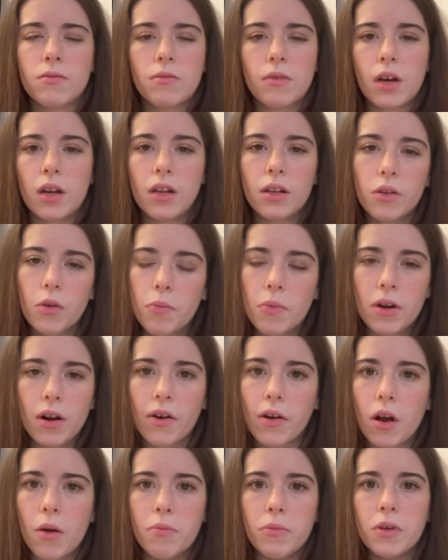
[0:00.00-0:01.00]
a little bit
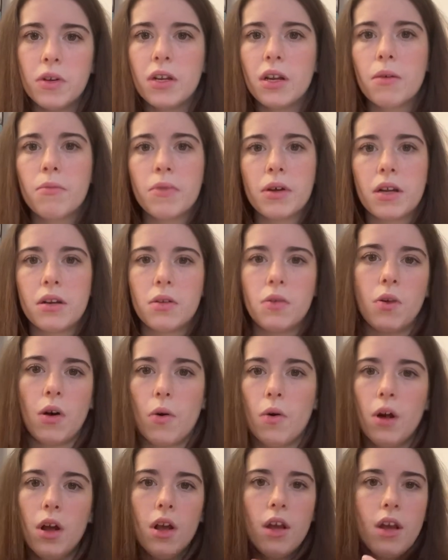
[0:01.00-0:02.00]
of commuting, but you
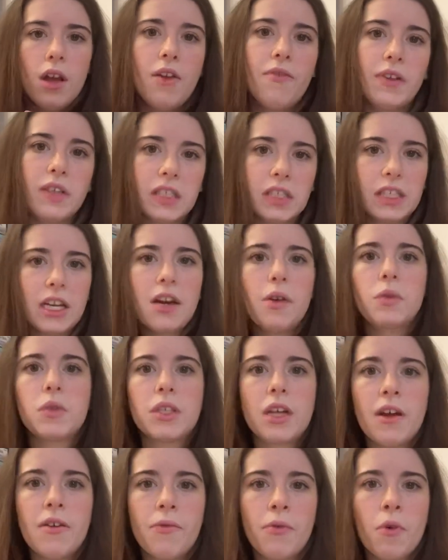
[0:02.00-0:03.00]
know, if I stay
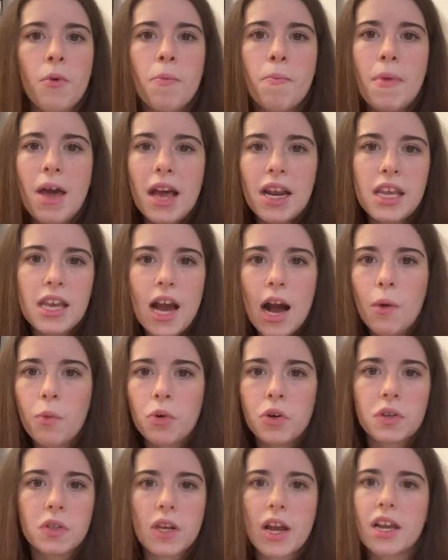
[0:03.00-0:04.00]
outside for many
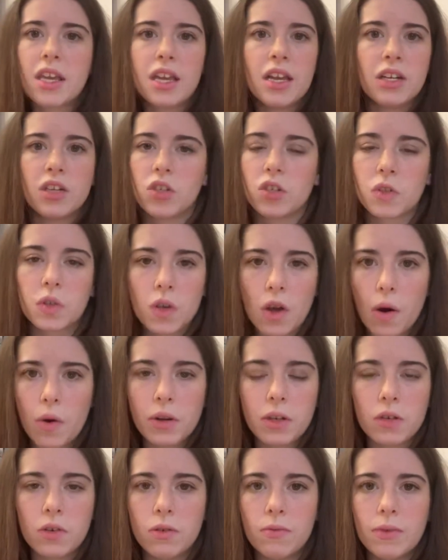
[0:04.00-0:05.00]
hours, I can just go
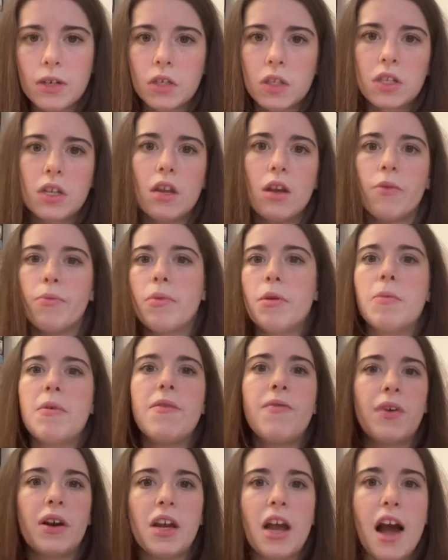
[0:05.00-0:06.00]
at university, or maybe
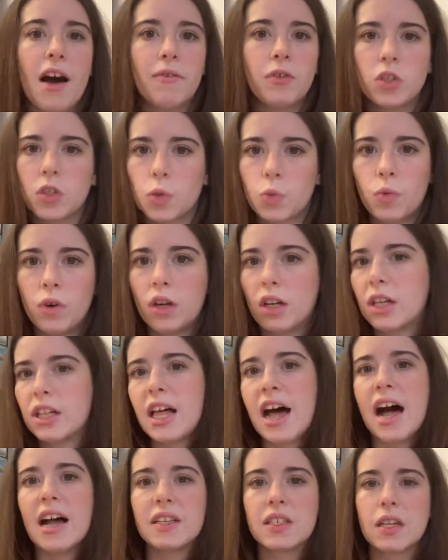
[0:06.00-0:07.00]
if I have just one
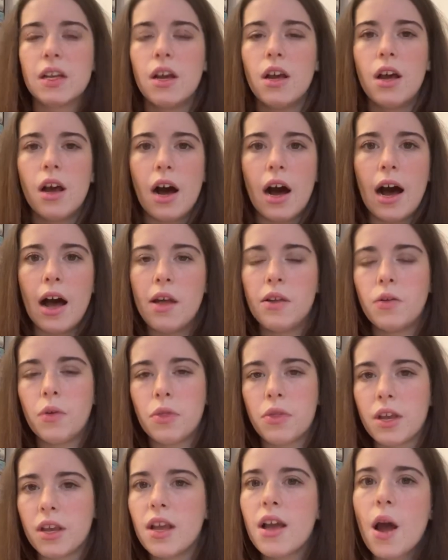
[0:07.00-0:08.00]
class, I
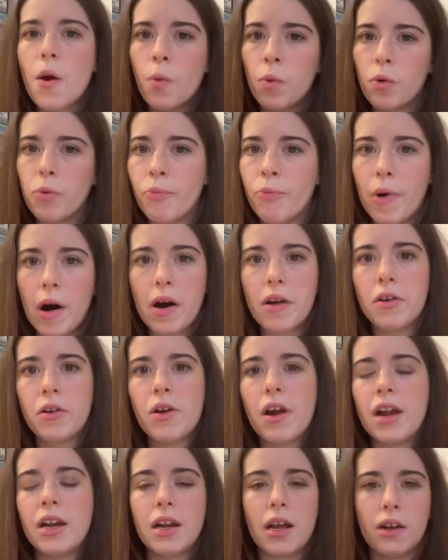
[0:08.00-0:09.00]
don't think I will bother
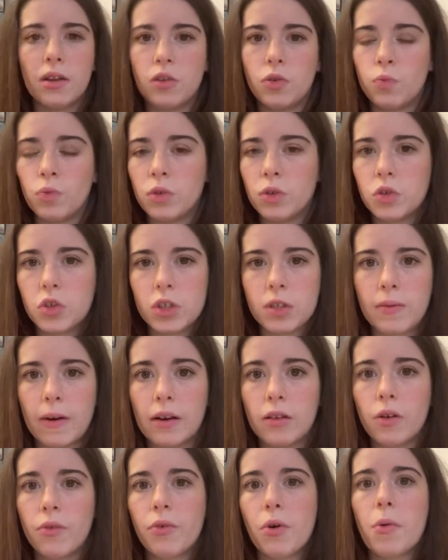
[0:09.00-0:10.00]
and I will just
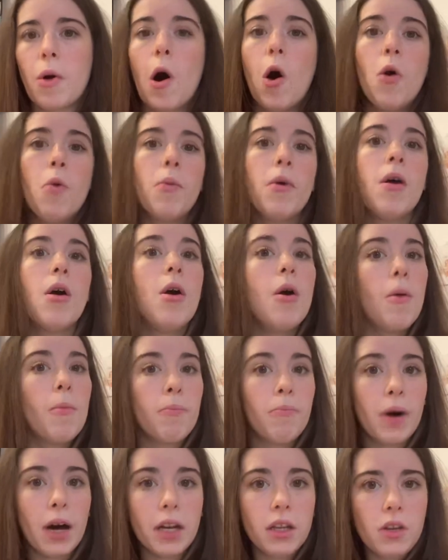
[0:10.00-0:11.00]
follow from home.
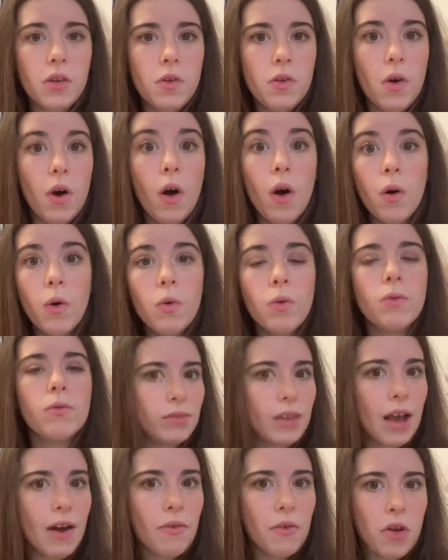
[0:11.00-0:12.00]
But you know,
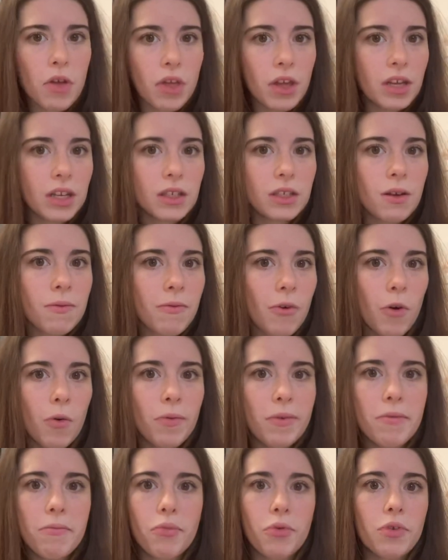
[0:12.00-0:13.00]
everything is
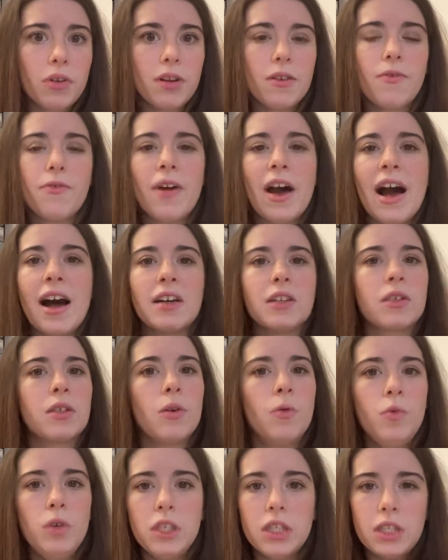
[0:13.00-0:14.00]
evolving pretty fast,
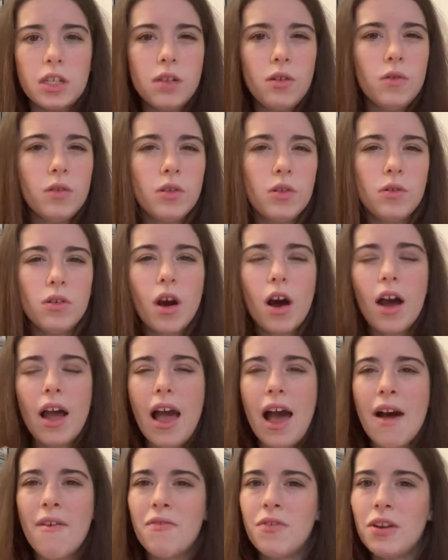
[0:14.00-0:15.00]
so we still do not
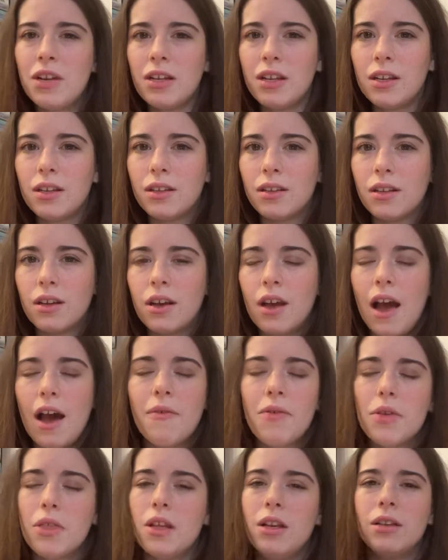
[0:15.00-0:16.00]
have
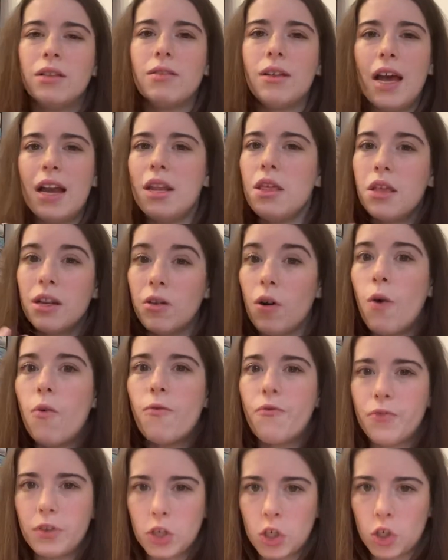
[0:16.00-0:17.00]
anything
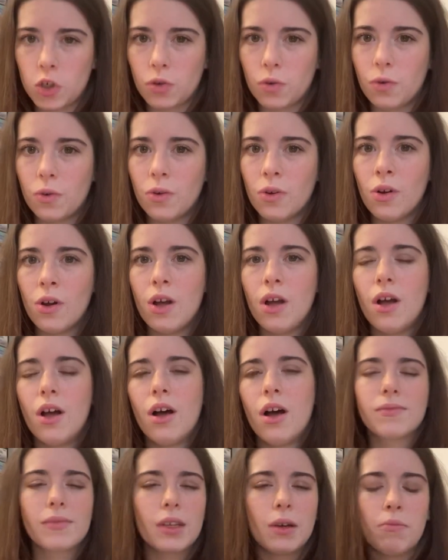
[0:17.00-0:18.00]
official,
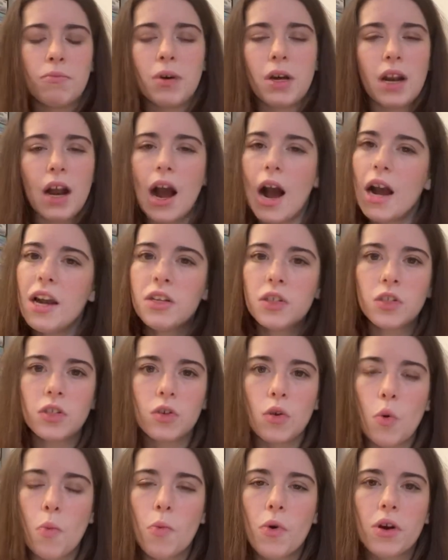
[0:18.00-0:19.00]
but I
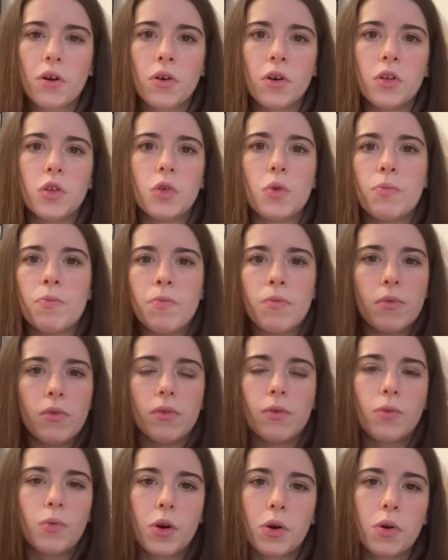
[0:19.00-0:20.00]
assume we're going
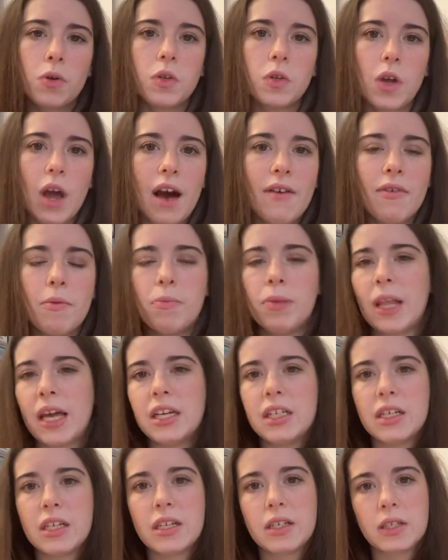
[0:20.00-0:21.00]
to have a
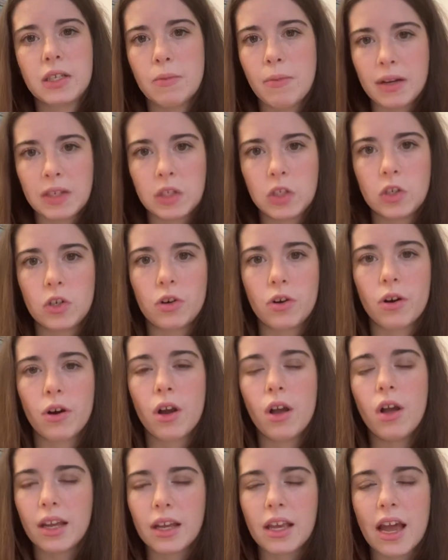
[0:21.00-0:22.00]
blended semester
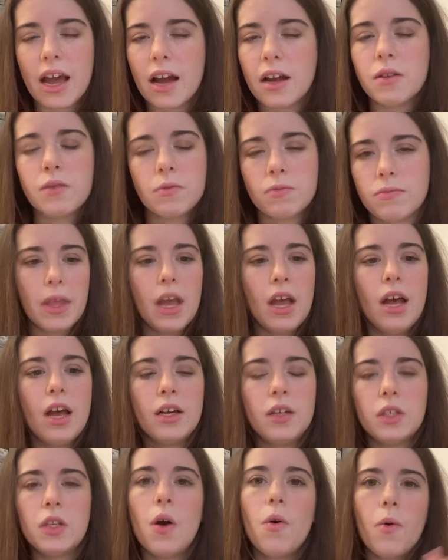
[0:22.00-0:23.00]
again.
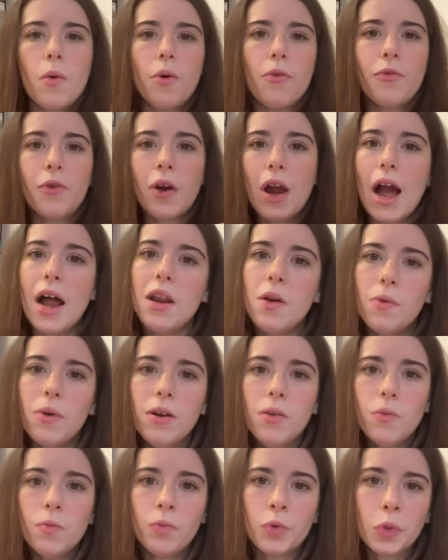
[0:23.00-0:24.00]
So for
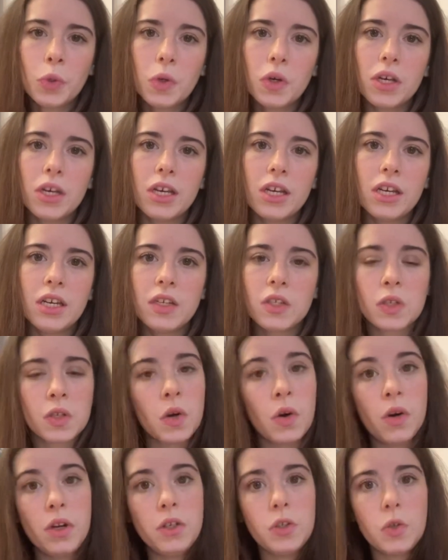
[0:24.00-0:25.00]
anyone who is
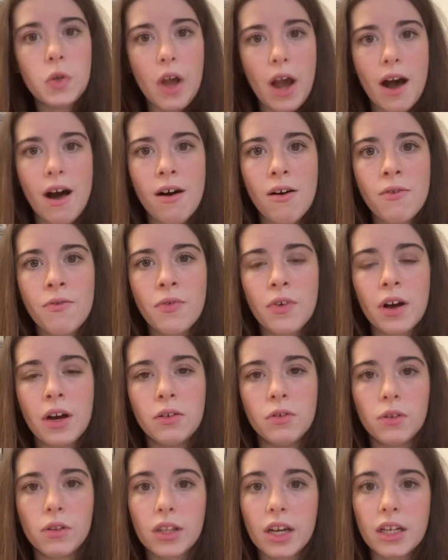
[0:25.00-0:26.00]
going to have
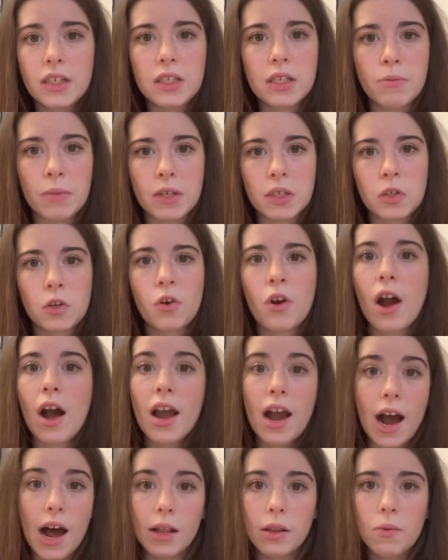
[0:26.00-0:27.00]
an online semester,
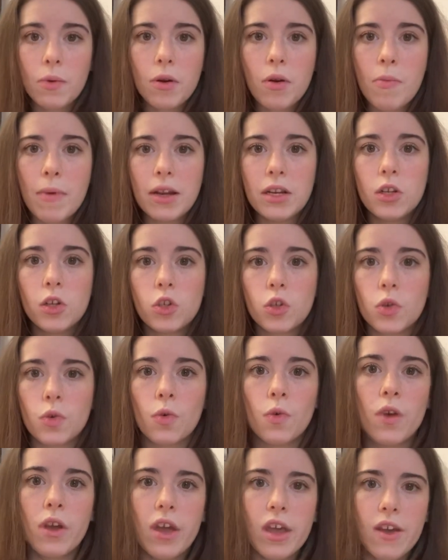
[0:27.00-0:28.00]
I highly recommend you
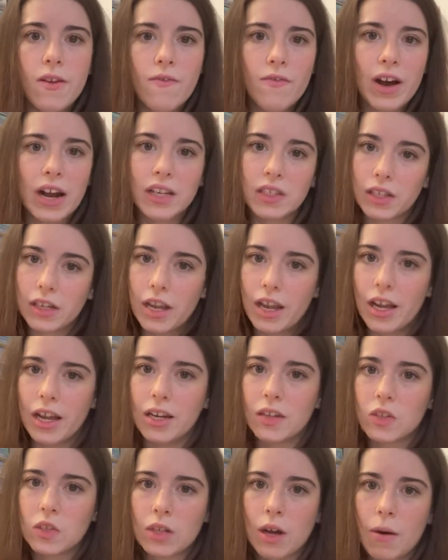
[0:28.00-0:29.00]
to invest
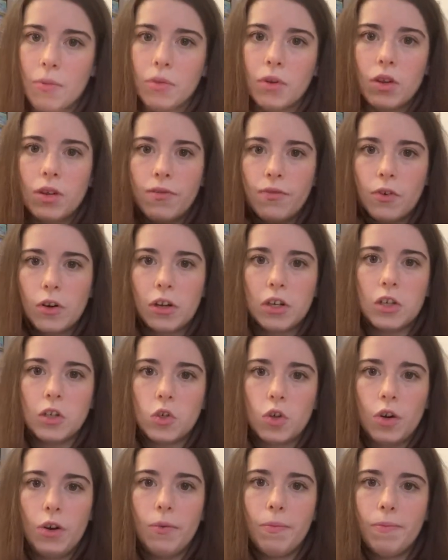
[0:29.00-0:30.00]
in some good
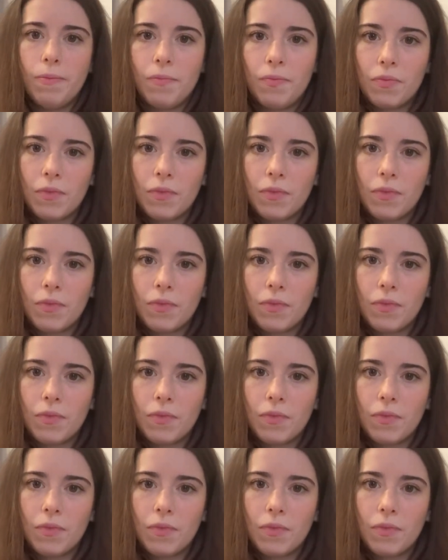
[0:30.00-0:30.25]
furniture.